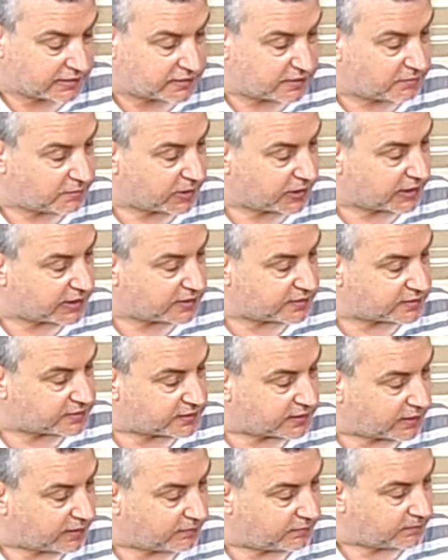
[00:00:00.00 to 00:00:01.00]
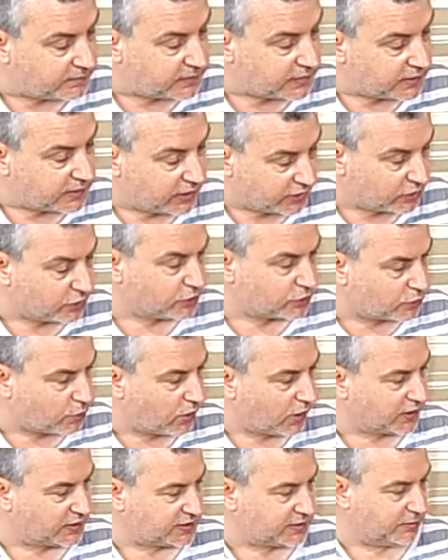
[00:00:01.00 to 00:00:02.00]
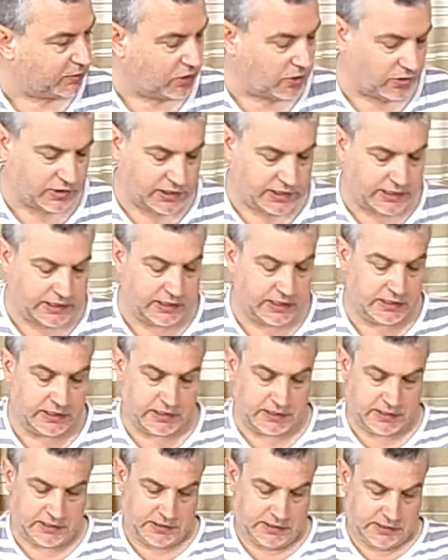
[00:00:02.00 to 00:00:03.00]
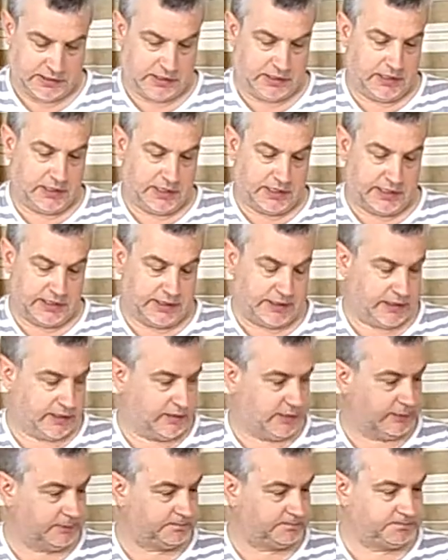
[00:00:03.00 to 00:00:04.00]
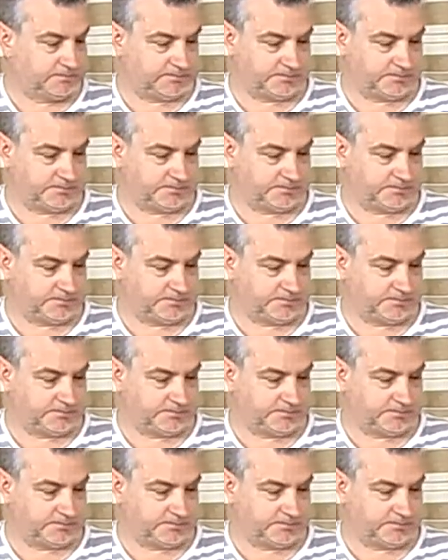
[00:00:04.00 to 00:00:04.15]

but it's a good quality mahogany. And